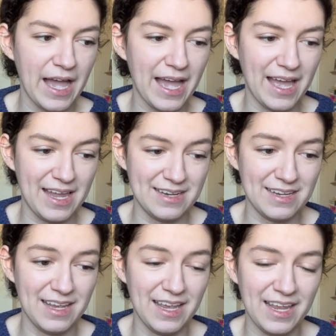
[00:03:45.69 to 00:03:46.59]
And
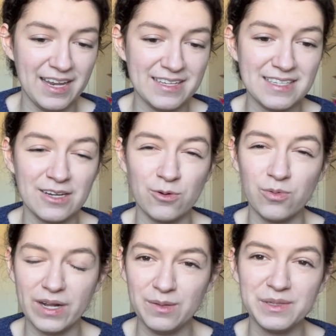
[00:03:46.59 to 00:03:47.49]
it is
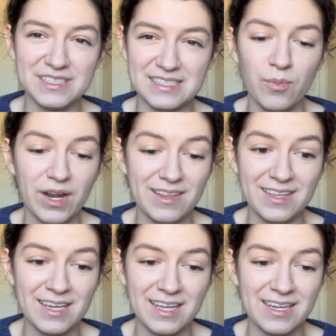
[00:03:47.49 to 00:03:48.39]
incredibly sad, but I
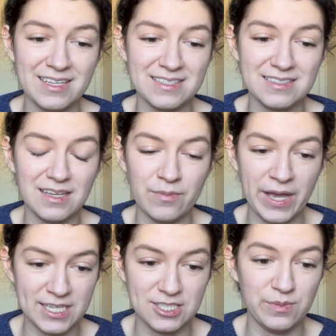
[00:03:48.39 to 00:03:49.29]
think it is a
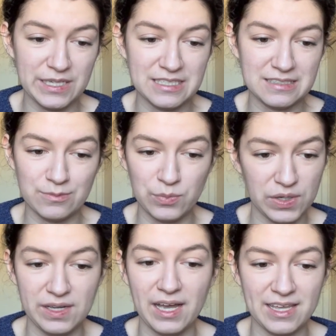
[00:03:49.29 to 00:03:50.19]
masterpiece
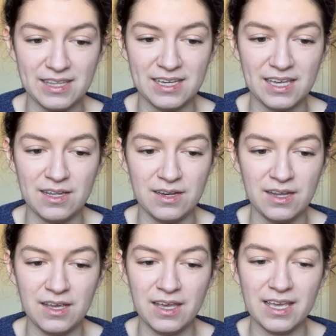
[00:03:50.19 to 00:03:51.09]
book. I think it
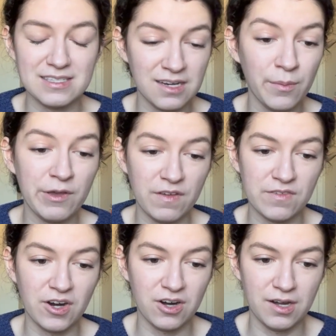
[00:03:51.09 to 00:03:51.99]
is not my
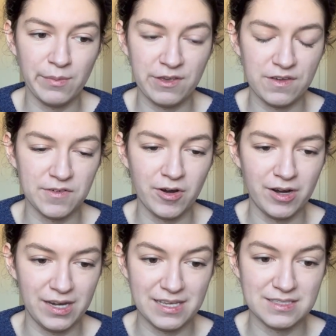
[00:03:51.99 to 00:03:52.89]
favorite Hardy. My favorite
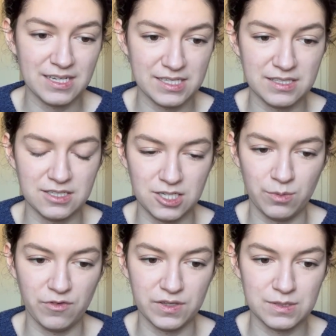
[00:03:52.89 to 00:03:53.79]
Hardy is Tessa of the
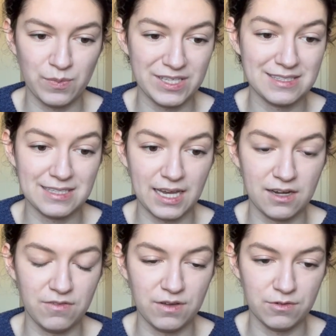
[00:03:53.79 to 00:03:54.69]
D'Urbervilles, but second
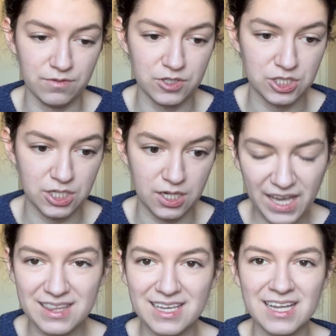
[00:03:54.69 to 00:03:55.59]
favorite for sure. I
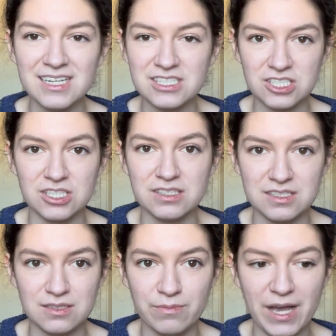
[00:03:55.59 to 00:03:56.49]
think it is
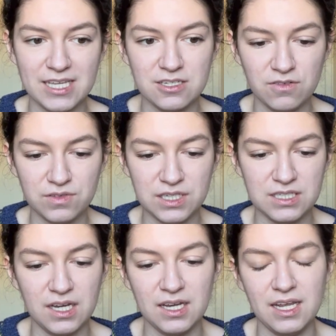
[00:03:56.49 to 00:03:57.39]
just masterfully
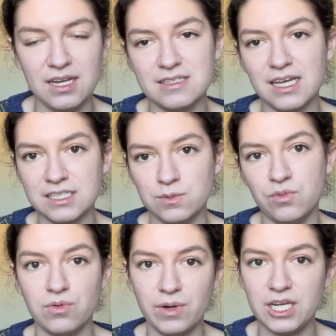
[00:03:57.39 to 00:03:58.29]
done in its
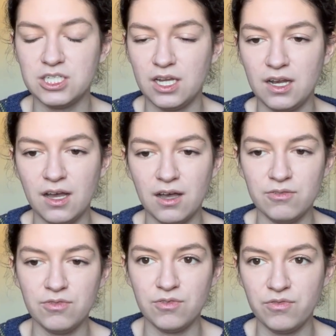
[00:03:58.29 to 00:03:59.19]
exploration
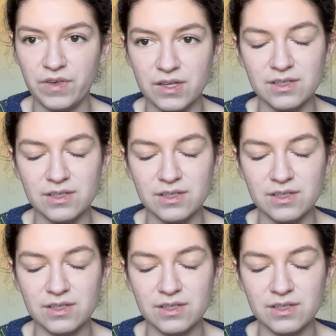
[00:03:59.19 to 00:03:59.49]
of failed